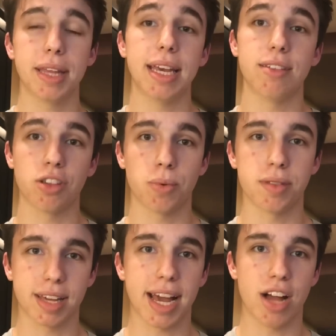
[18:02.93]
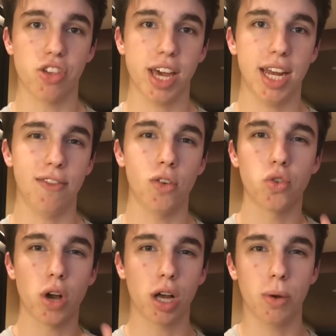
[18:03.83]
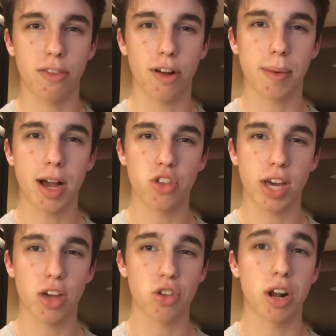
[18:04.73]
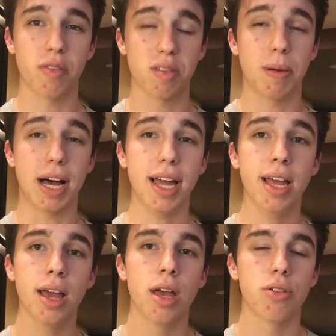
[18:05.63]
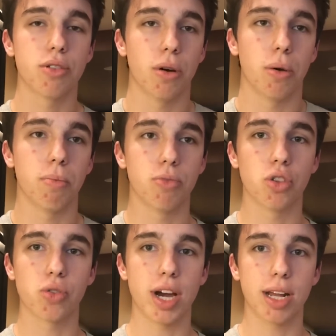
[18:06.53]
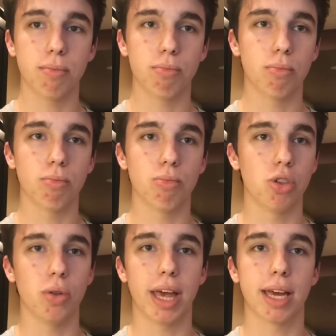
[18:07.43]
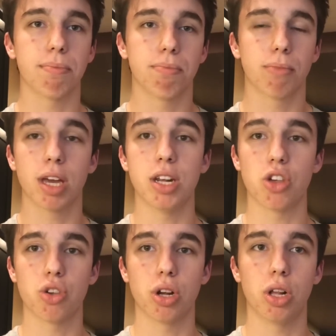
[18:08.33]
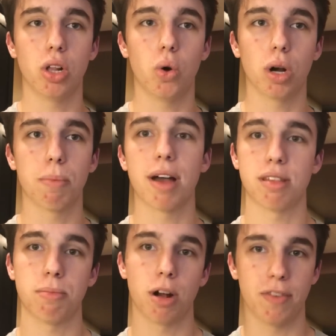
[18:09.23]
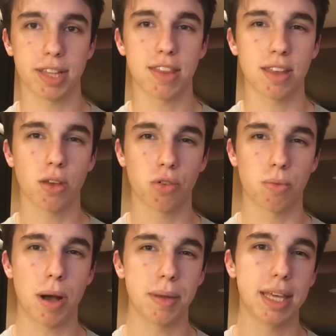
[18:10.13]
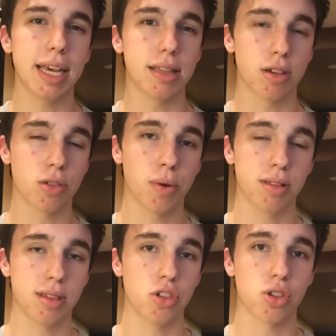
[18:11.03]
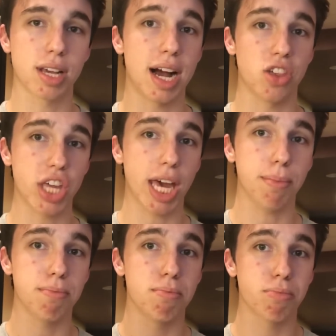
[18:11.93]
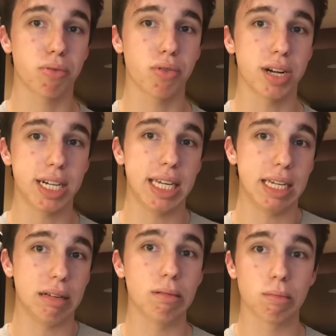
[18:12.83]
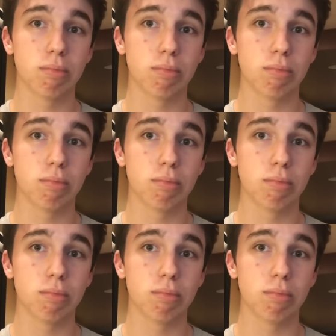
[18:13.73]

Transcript: the easiest ones to conjugate if you struggle with verb conjugation on the spot. So just try to do like conditional or present perfect. I think those are probably the easiest ones to just conjugate pretty